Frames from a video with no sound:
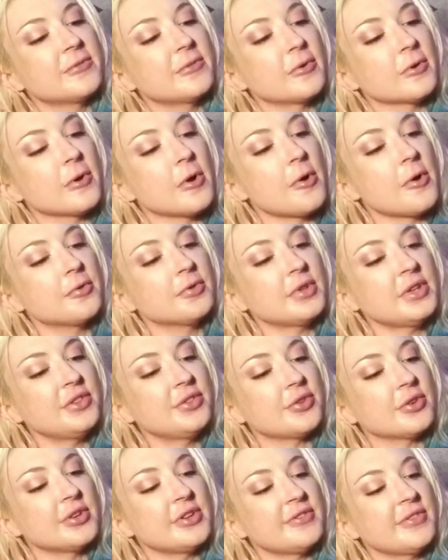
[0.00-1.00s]
for only
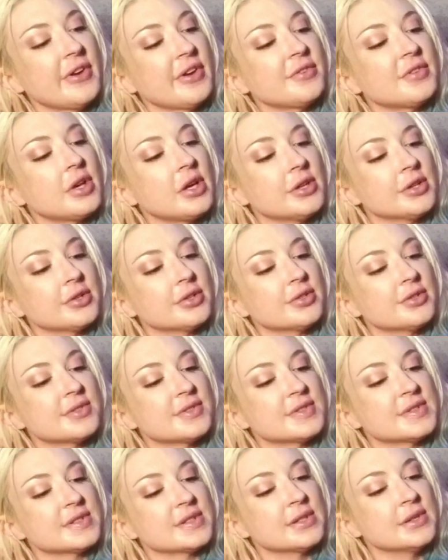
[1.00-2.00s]

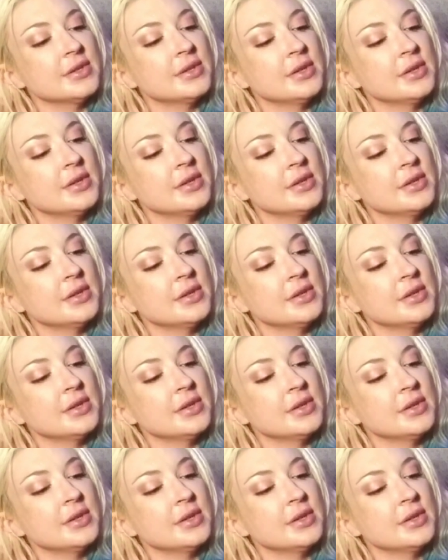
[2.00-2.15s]
$35.